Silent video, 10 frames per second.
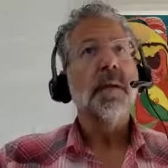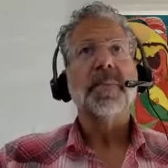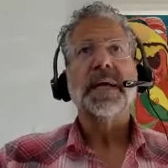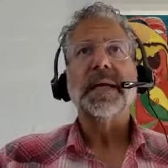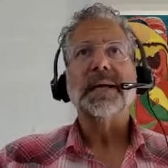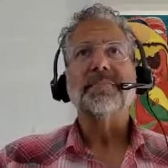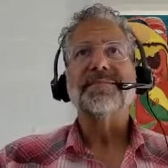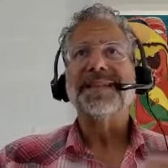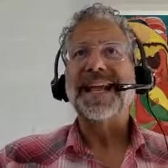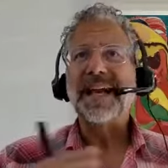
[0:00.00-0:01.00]
But
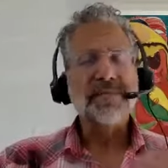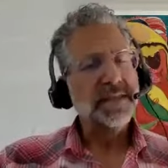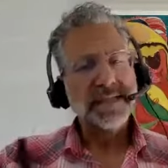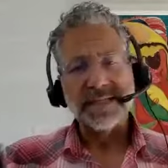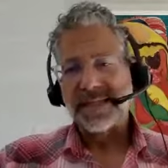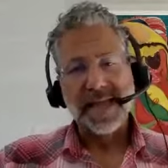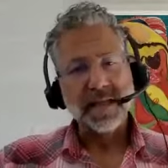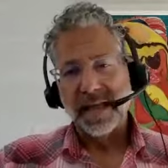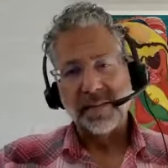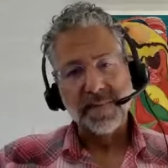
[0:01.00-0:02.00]
they never did
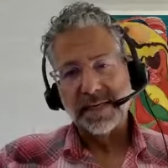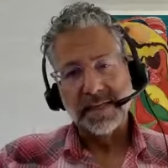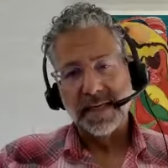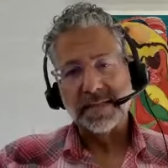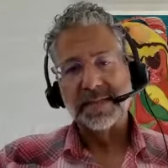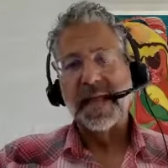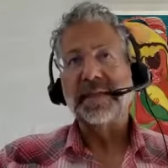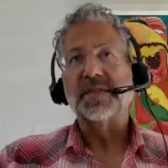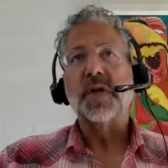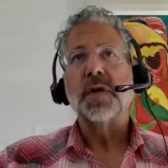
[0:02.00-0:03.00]
scale that business.
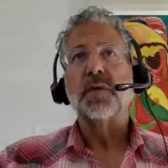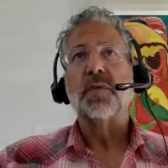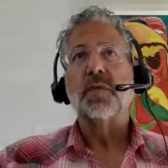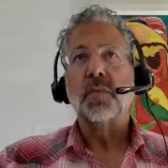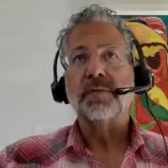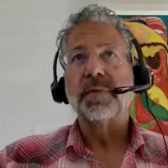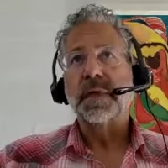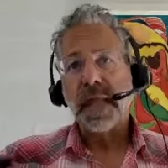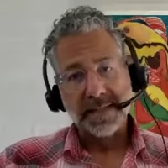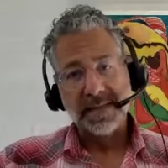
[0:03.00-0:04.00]
And so we
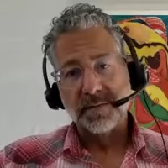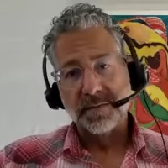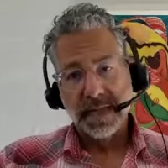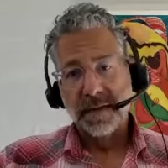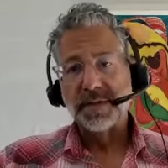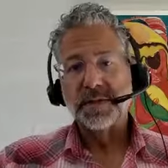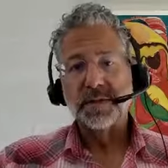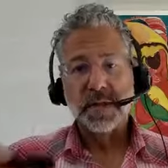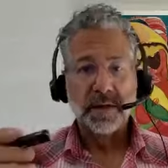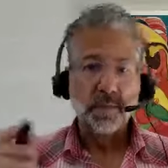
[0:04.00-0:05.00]
realized there was an
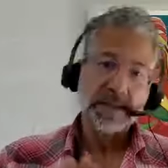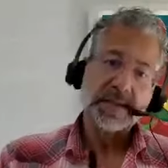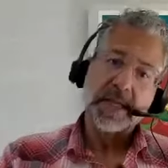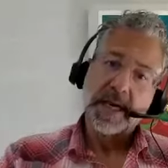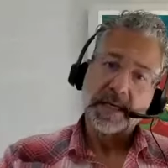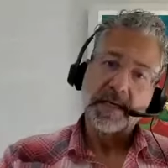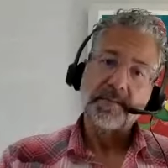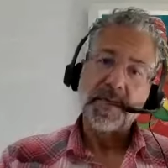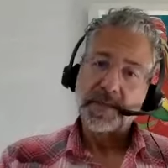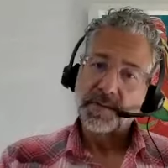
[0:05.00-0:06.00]
opportunity once the non
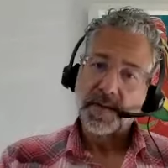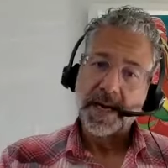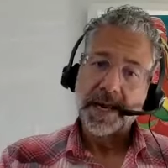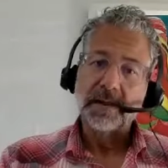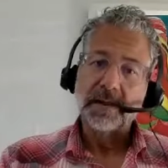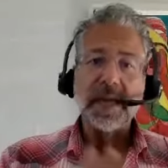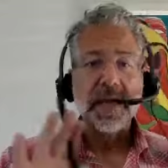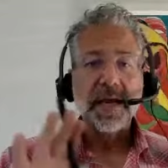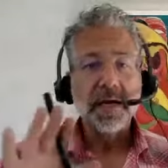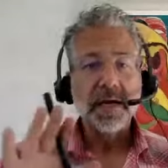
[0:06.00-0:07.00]
competes ran out there.